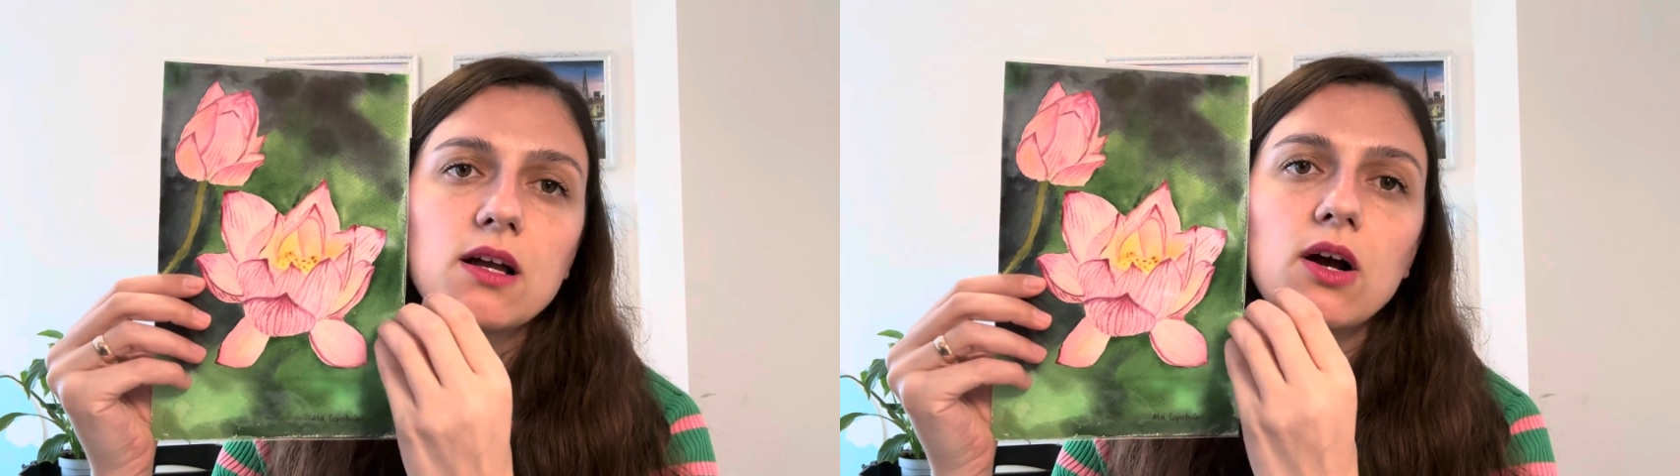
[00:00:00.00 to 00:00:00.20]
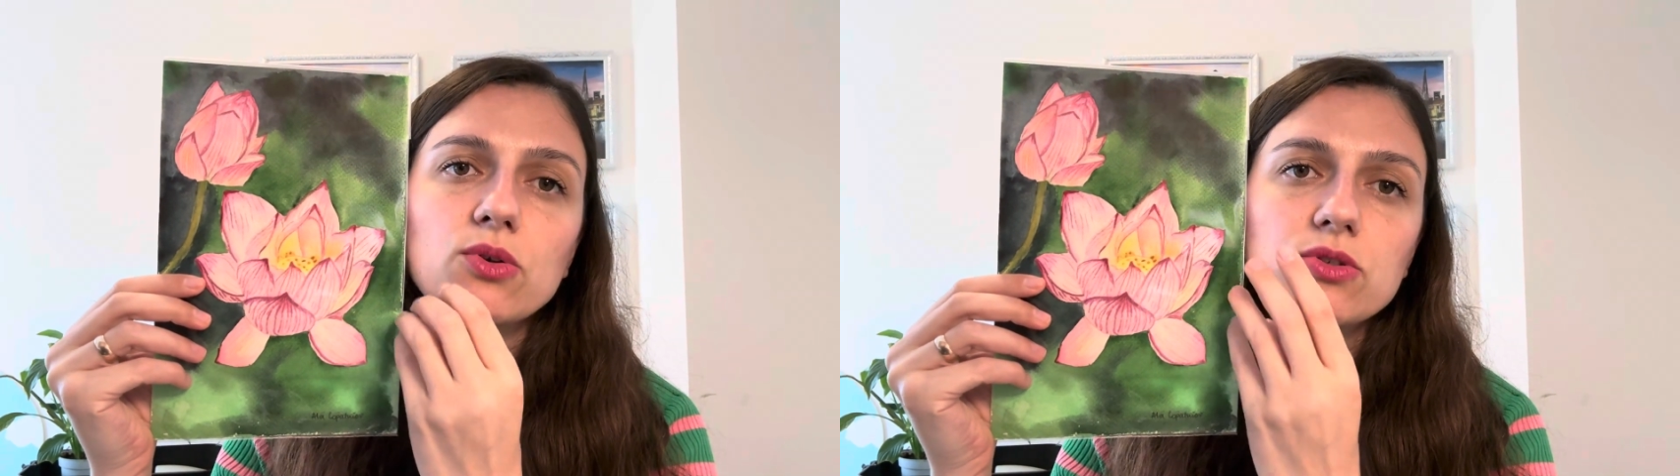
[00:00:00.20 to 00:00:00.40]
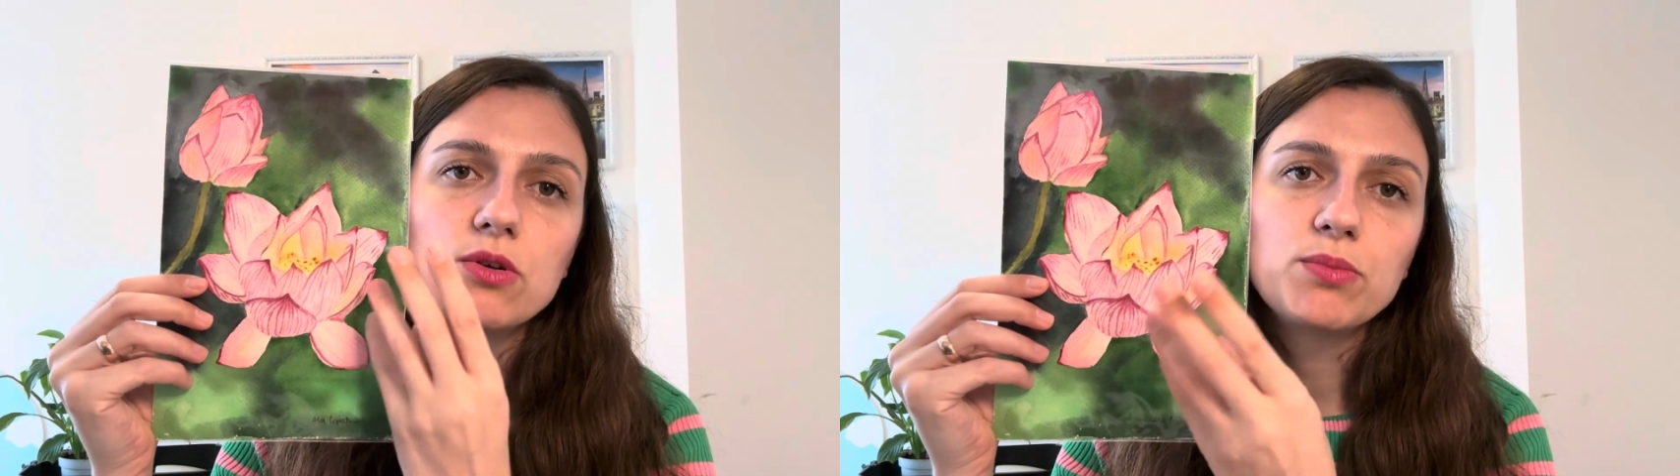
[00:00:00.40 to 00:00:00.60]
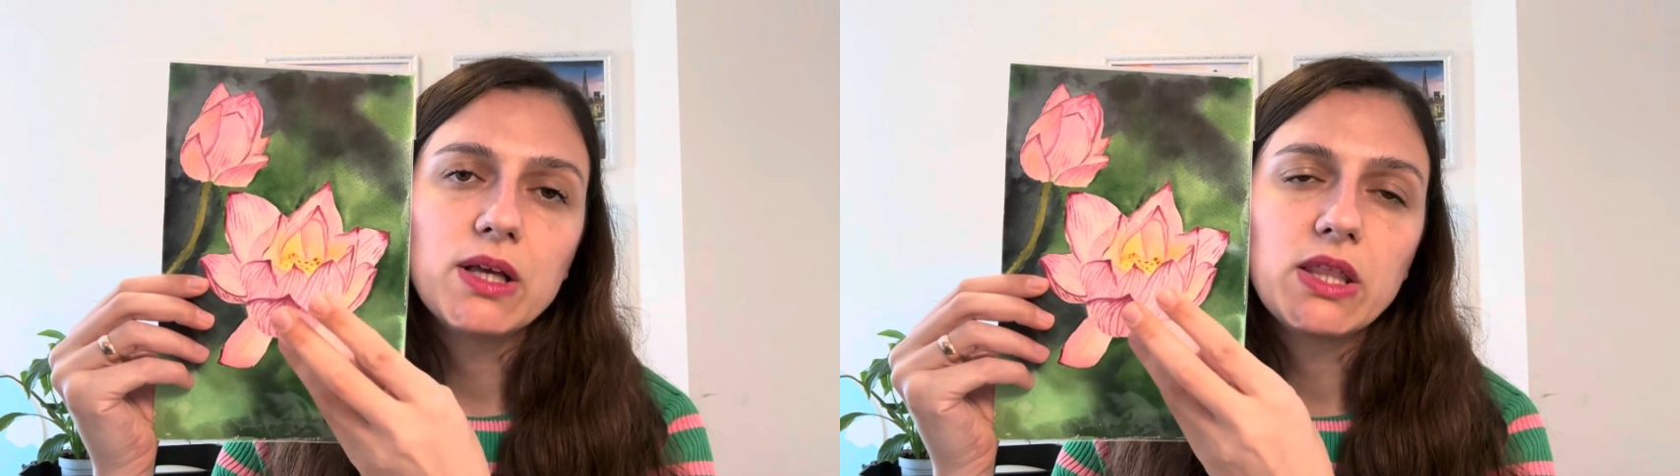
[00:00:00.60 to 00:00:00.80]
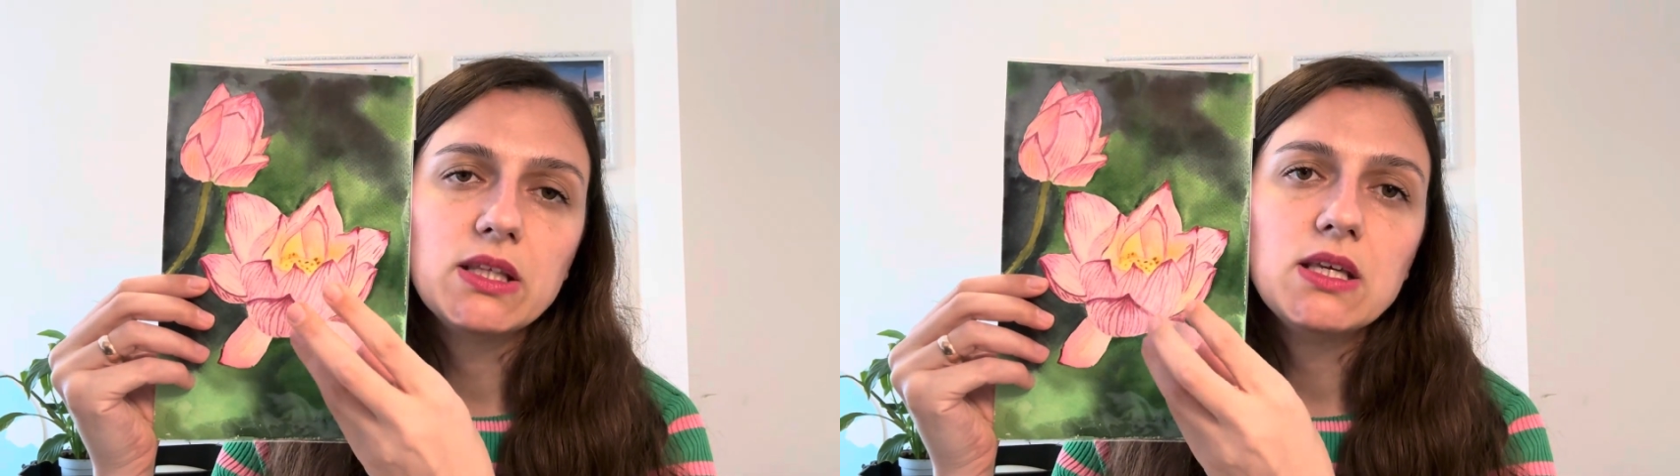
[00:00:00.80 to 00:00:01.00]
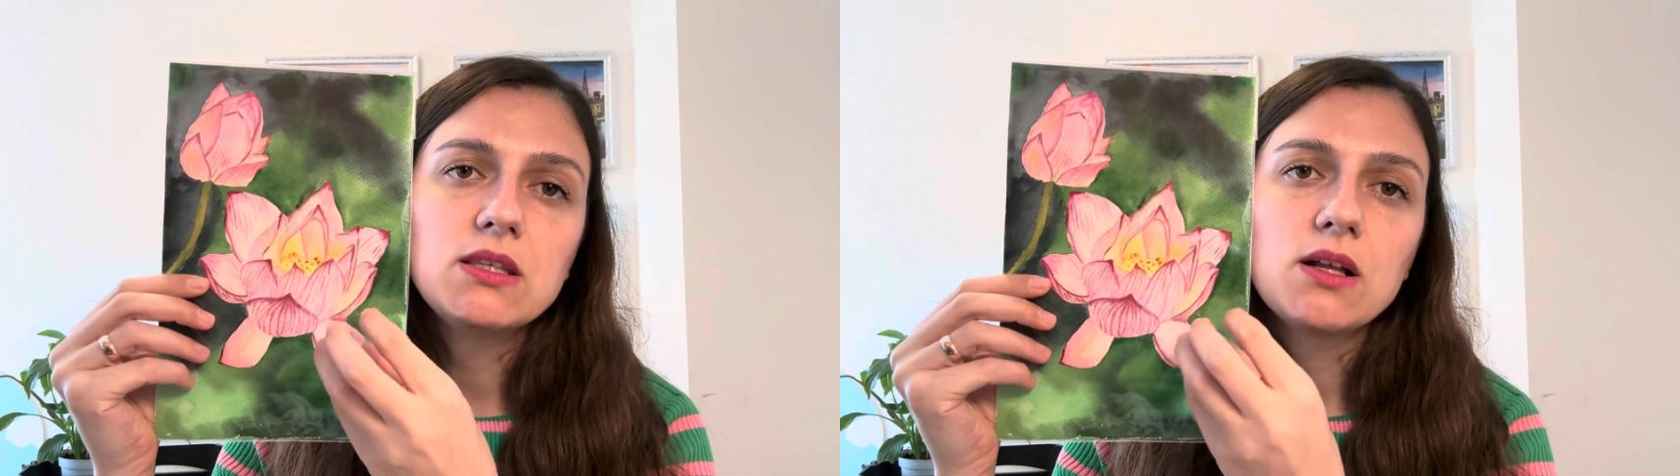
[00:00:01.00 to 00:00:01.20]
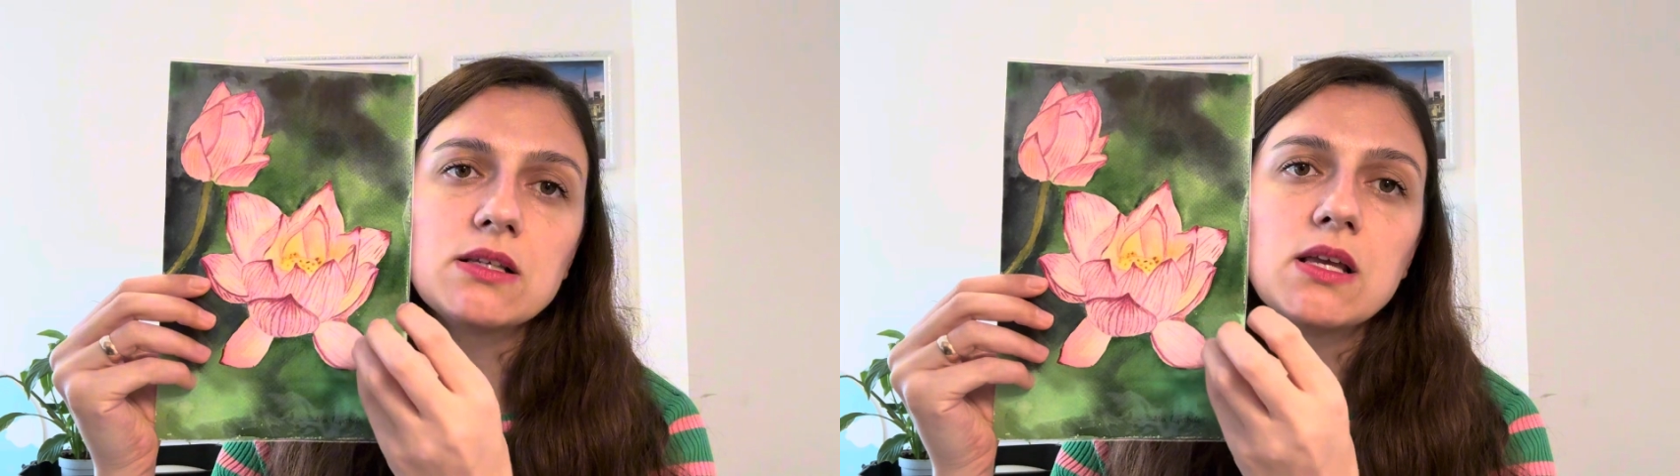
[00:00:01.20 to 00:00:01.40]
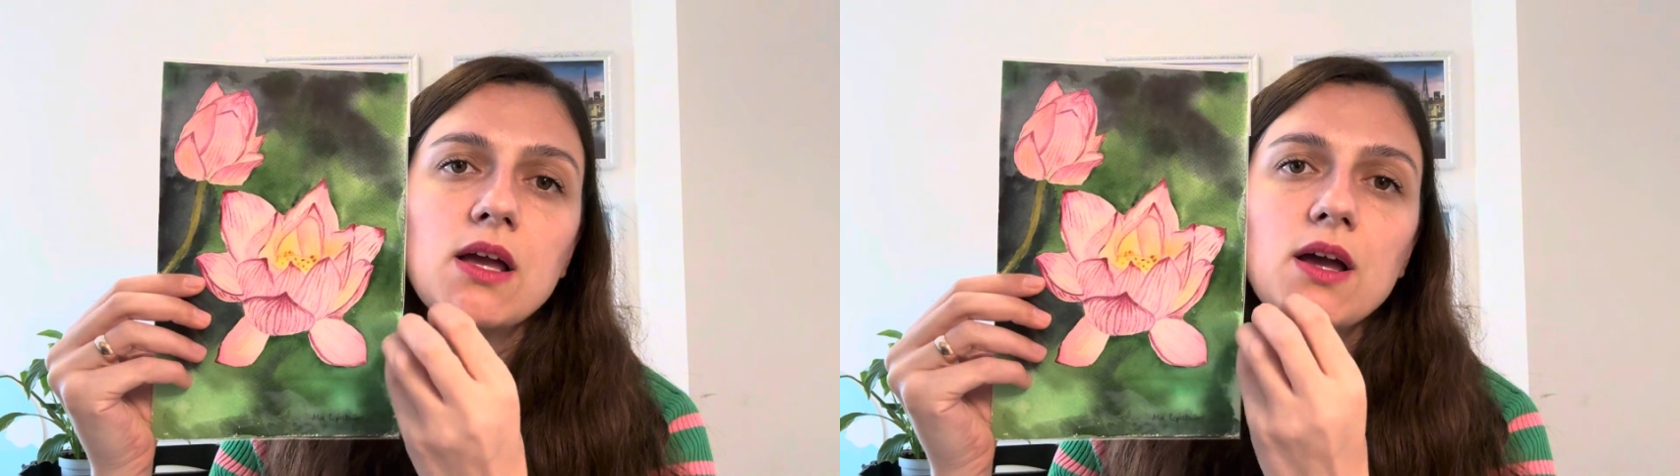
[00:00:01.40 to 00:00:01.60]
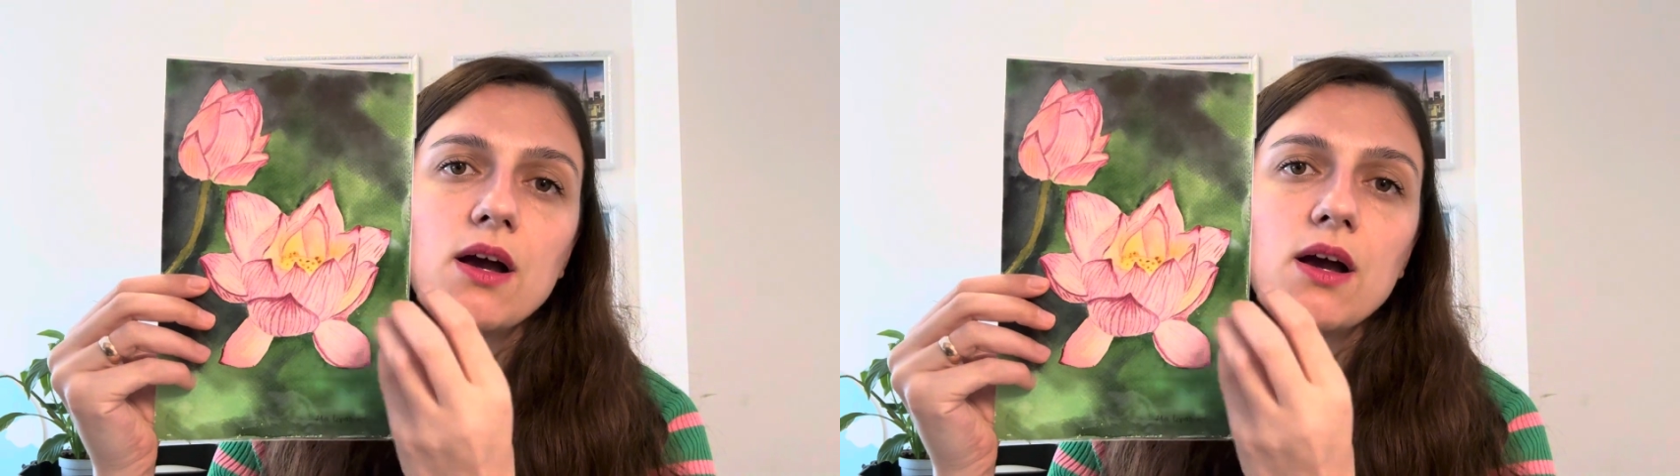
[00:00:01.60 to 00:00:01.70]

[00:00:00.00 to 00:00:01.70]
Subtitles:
how to apply the details,